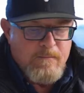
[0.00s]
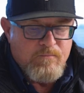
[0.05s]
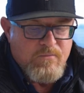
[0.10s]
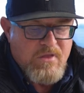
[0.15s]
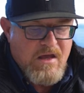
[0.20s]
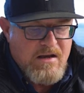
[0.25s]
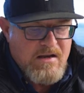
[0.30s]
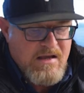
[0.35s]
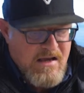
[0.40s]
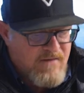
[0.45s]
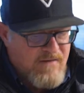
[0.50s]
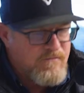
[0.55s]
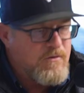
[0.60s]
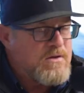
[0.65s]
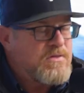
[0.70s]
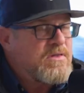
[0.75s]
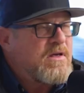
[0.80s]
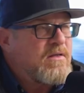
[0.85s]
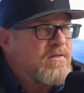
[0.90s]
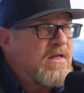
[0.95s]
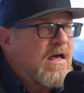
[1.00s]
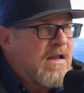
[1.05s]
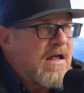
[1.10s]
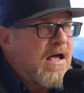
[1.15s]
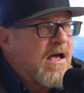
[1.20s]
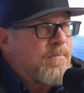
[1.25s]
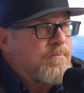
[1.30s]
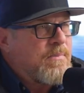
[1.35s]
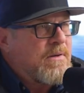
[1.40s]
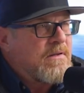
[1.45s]
that everything that
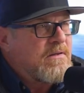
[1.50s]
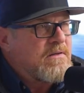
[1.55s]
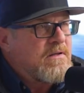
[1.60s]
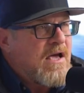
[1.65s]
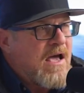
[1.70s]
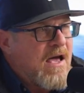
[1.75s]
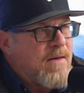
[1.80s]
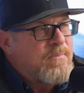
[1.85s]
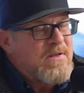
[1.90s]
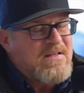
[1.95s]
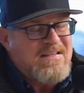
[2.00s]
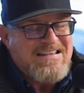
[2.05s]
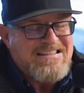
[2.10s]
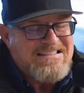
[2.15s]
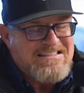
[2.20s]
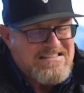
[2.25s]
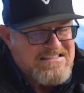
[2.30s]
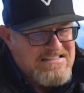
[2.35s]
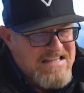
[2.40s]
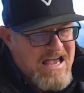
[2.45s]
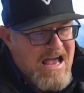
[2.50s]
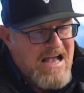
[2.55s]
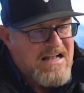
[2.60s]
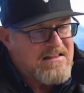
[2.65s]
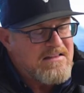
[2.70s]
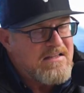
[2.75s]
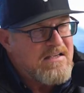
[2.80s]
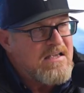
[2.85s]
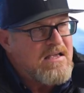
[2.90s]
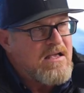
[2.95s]
happened
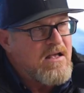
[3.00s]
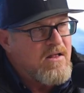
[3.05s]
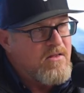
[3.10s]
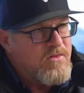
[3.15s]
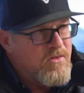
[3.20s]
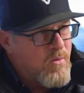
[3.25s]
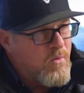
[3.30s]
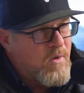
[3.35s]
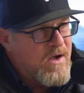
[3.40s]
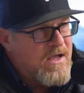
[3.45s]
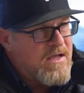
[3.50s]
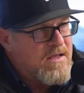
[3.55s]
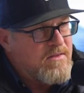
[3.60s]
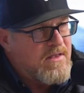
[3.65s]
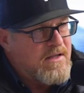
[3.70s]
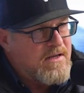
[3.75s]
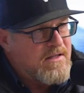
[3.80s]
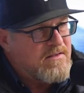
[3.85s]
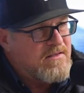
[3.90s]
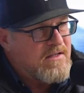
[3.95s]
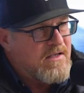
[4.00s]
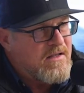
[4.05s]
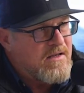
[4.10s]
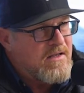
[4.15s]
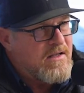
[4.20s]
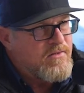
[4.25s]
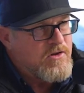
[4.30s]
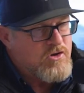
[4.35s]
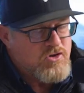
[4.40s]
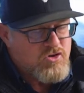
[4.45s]
exactly the way that it did.
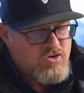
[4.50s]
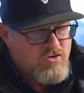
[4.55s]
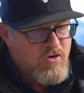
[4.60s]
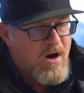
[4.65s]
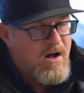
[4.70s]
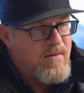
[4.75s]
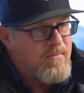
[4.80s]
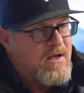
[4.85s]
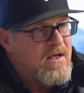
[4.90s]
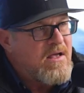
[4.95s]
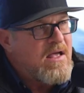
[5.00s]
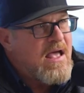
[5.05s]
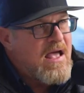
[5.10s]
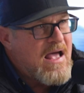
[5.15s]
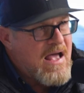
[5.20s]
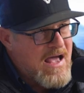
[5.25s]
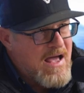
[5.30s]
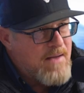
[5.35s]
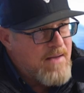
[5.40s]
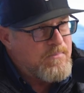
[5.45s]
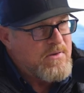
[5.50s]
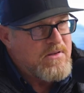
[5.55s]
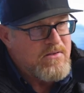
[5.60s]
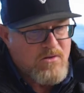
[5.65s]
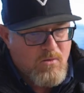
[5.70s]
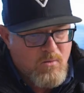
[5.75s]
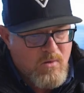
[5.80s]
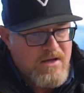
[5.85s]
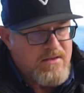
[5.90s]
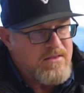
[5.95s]
And the trauma happened
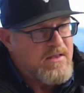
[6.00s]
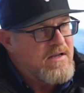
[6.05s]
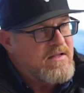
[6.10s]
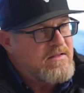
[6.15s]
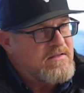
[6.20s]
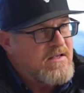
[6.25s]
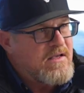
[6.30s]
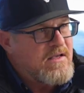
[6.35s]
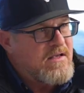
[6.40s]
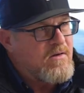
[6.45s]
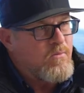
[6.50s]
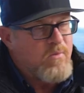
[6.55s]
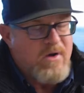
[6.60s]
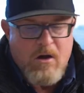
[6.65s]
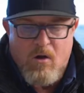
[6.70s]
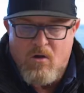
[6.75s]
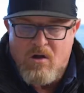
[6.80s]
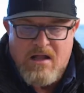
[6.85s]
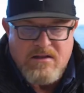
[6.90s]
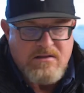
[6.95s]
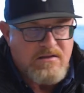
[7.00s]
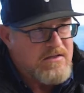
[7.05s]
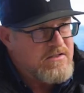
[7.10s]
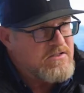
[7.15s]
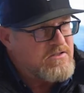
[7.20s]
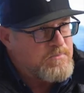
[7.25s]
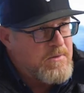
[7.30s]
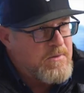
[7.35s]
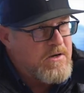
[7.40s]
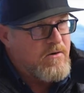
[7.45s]
the way that it did. And we all got to
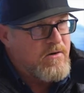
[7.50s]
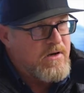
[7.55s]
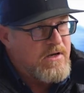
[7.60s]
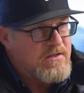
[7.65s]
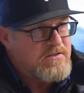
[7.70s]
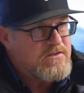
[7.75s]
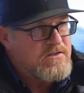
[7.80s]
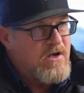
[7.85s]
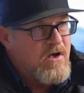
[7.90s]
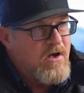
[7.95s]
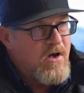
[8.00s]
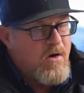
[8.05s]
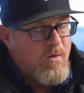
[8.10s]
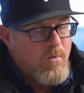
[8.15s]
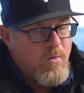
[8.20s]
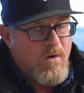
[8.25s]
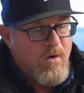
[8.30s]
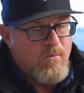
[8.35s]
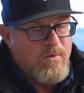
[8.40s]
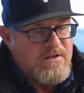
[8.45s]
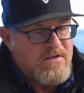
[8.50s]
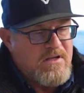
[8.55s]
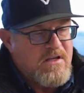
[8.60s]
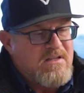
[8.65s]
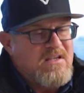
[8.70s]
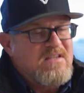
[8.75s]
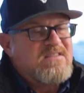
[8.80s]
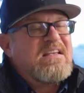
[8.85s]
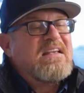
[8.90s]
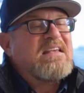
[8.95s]
experience what we did
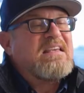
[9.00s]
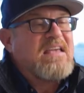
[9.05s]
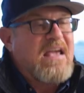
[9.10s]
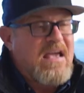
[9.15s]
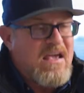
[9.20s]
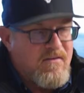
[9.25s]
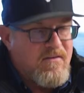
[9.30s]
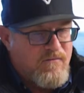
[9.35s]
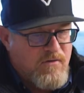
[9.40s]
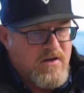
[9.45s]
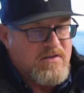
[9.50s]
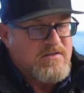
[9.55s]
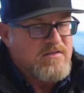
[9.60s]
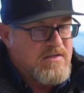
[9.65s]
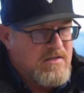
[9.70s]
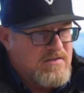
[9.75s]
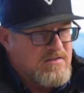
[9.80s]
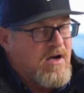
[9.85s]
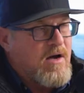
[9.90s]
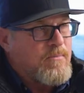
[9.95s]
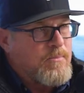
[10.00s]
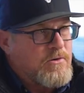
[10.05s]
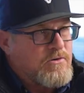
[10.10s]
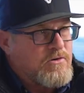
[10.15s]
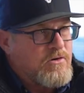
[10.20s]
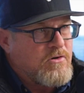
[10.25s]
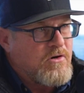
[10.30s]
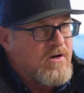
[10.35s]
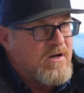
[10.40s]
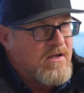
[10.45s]
because it gave us this
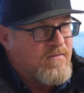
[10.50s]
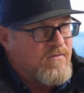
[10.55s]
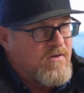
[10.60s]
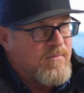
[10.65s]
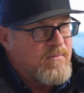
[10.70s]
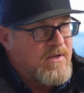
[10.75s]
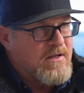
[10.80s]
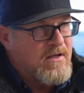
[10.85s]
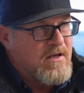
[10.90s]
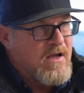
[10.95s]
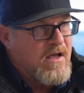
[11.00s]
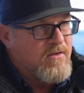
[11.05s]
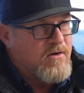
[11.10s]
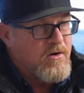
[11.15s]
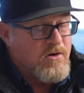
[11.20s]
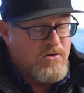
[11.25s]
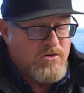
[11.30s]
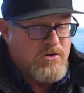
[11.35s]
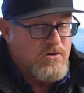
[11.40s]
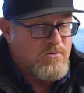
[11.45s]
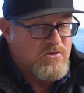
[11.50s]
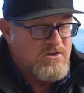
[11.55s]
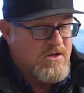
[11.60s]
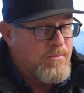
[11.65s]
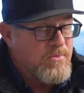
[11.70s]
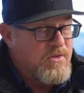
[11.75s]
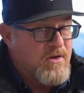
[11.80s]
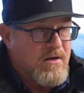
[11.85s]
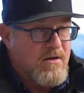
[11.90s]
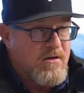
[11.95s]
opportunity of coming together and do
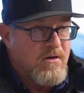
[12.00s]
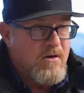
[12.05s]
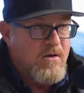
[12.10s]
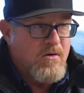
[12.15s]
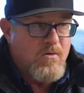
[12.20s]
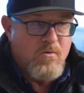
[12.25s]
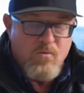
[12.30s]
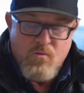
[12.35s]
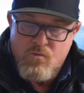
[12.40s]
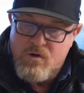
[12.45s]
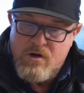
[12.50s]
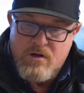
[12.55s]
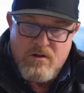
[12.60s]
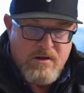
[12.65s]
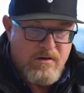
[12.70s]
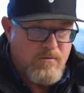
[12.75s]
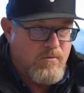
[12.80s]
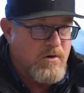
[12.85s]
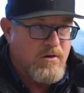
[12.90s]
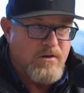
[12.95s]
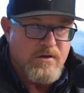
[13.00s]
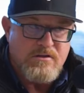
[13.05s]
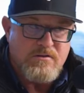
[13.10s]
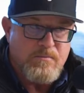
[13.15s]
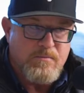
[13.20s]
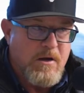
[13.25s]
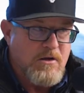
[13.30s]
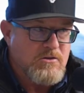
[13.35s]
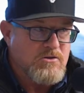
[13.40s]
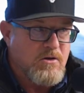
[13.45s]
something really, really
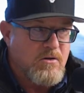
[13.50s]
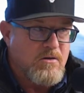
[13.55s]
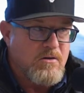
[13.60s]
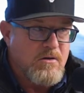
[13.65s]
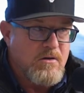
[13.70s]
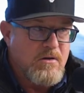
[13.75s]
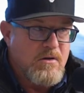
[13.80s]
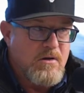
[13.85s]
special.